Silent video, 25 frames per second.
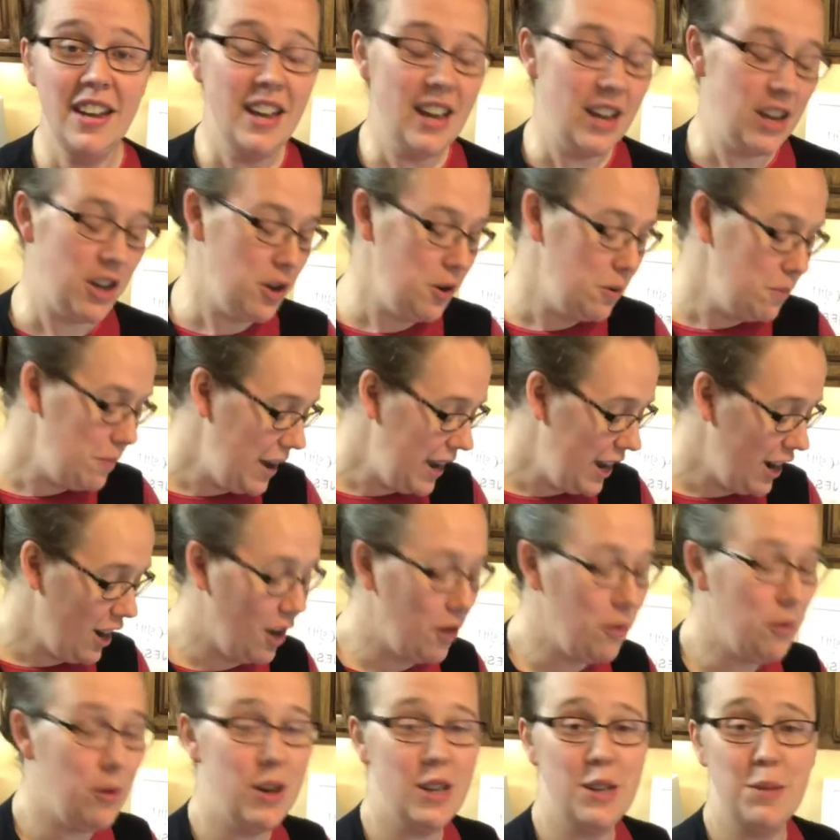You may
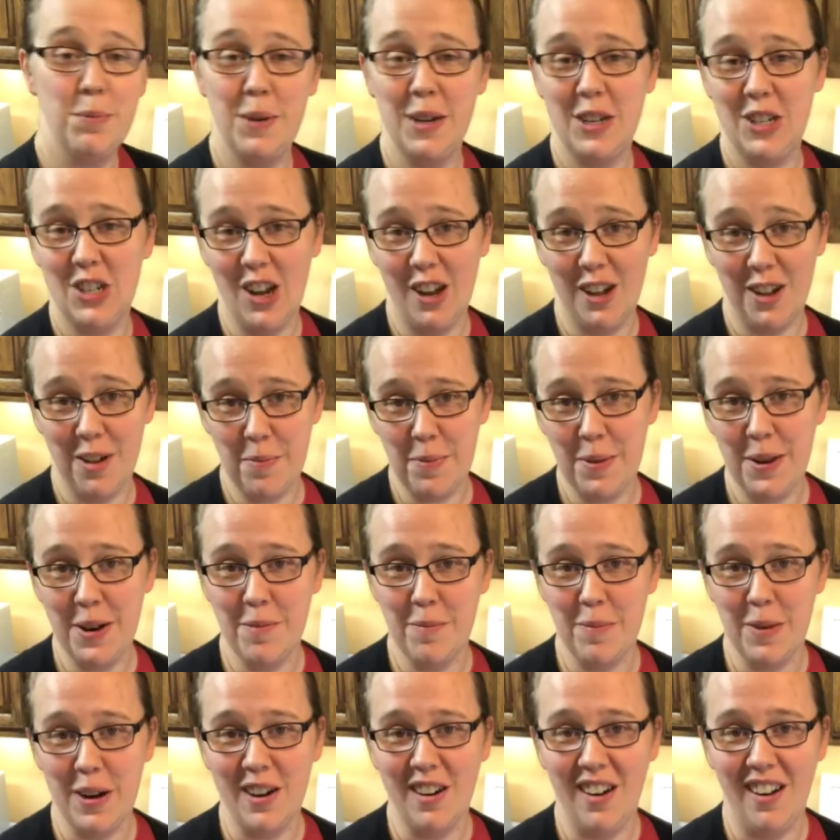not want to put chocolate peanut
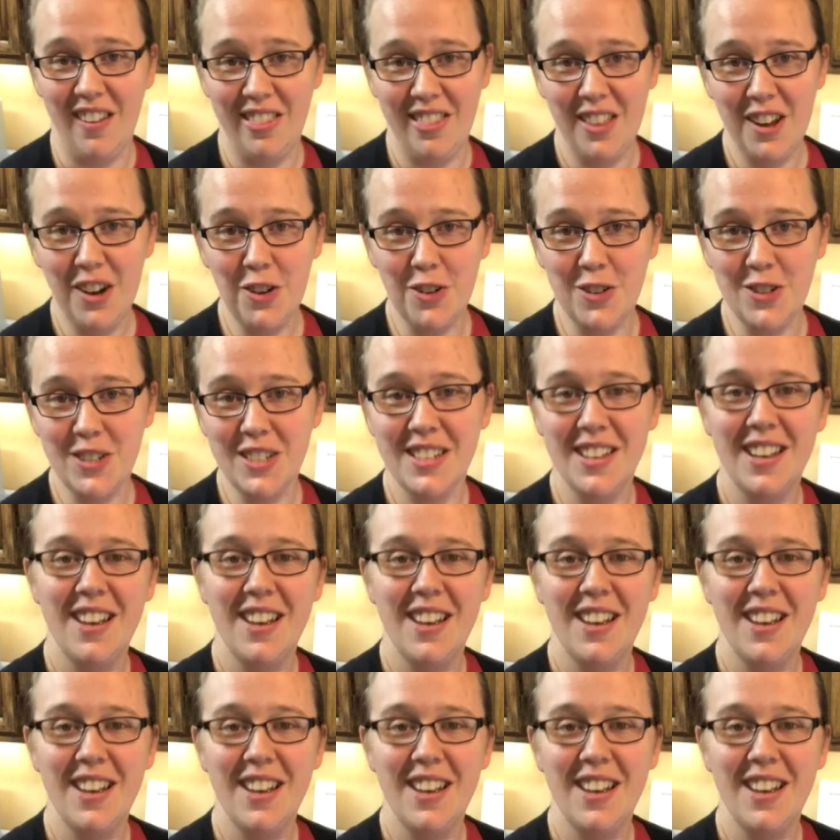butter on those,